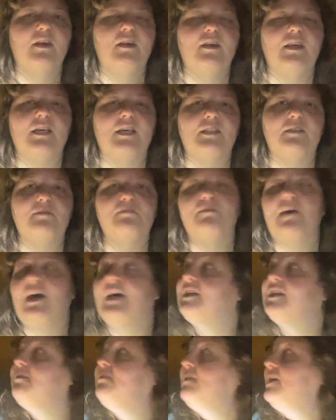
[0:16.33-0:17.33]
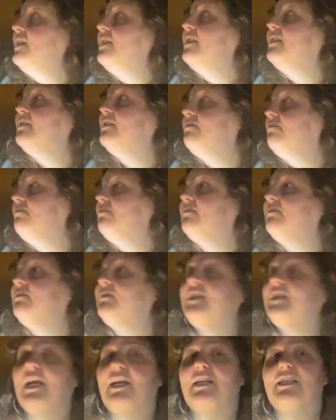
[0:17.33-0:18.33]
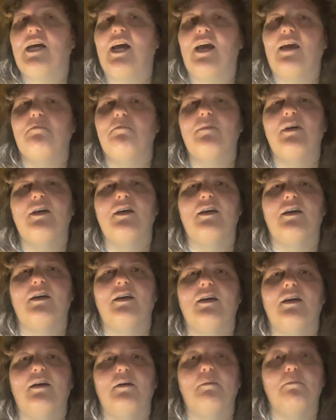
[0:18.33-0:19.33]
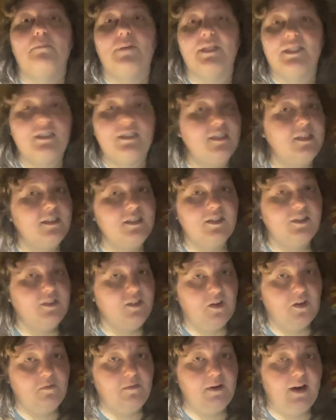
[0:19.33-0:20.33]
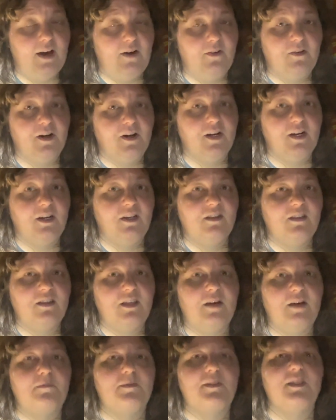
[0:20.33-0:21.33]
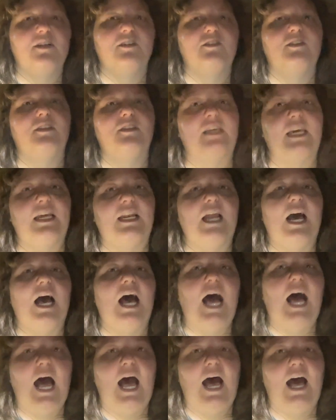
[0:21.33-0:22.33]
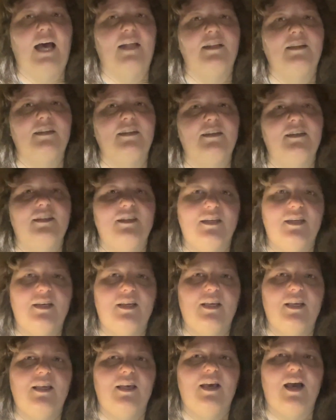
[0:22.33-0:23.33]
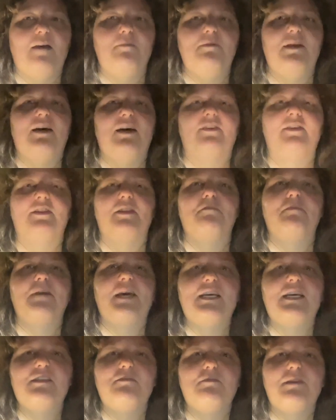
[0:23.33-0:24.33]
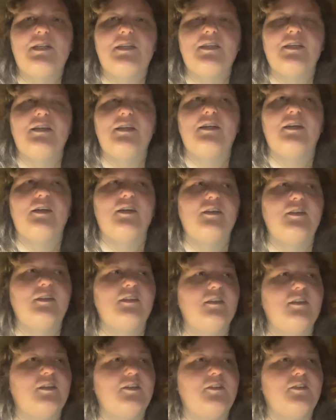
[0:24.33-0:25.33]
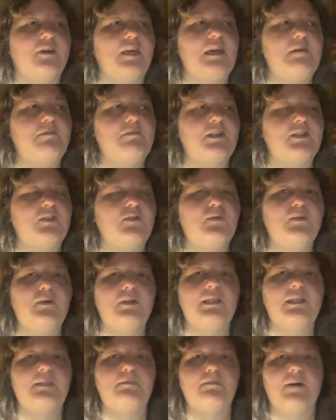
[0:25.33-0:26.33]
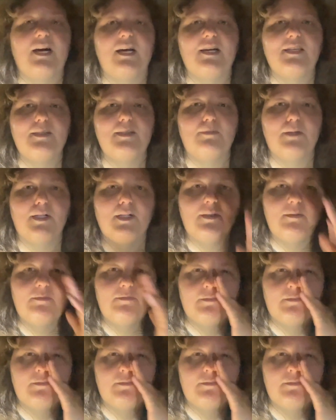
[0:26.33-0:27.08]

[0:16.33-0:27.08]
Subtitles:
It's back to being daytime. But since there's no power, the upstairs is getting hot. I'm down in the basement to keep as cool as possible.